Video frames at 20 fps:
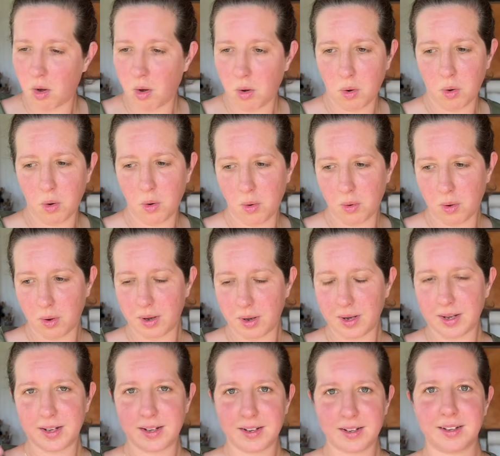whew.
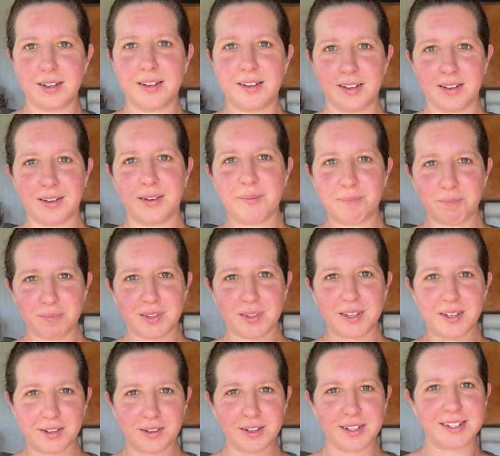
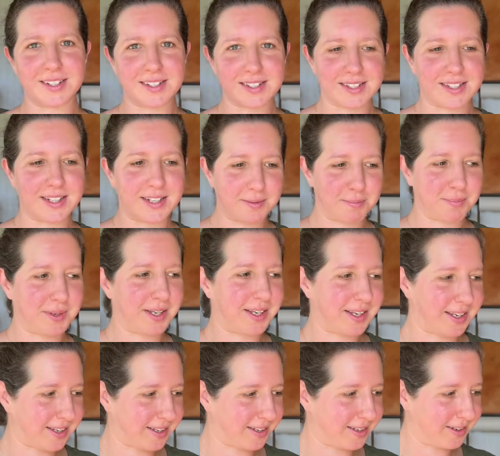You get to see
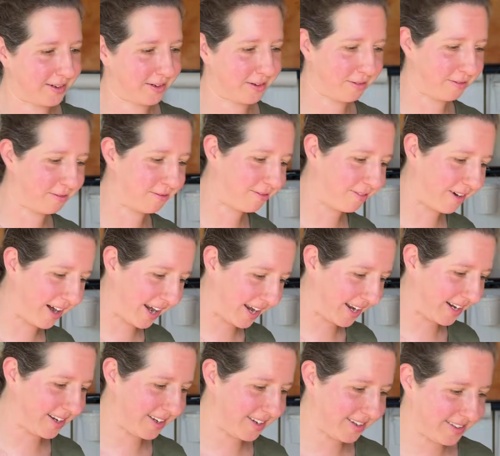me
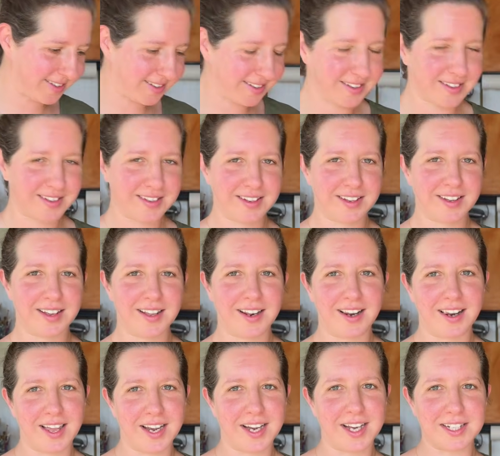red
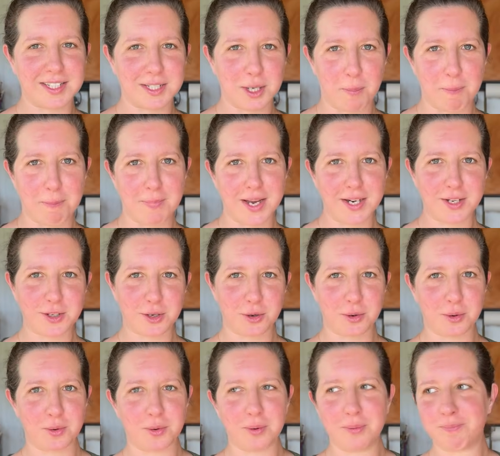like a
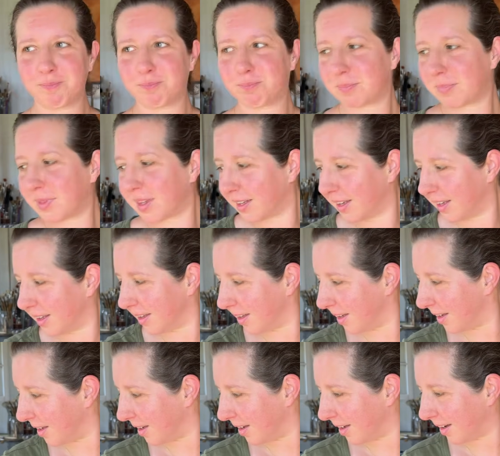tomato.
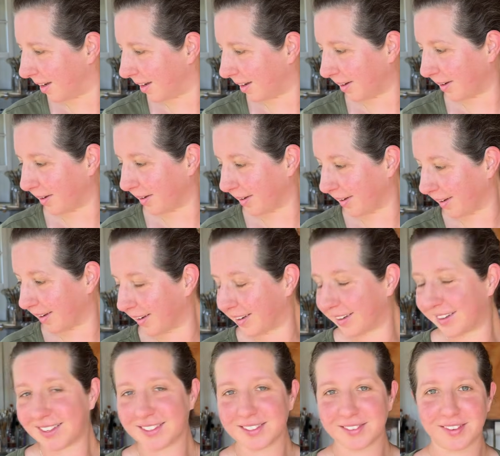
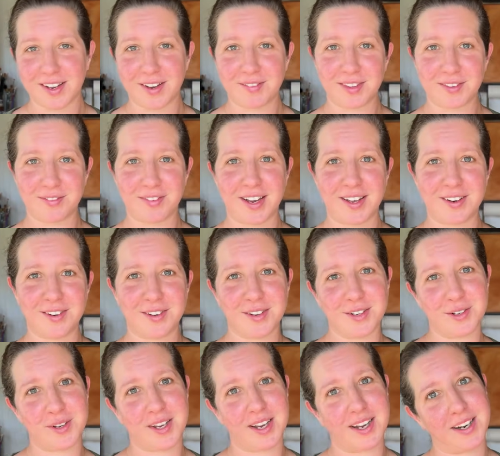Because if I have the fan on,
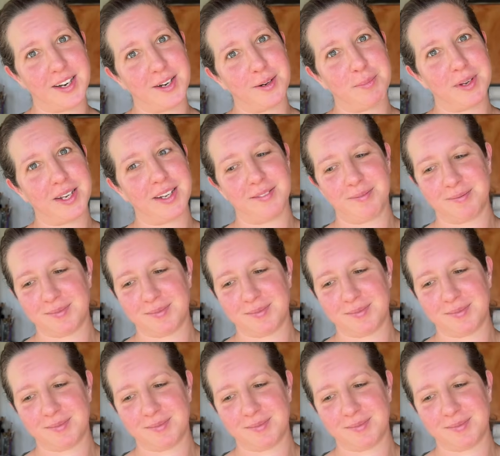you can't hear me.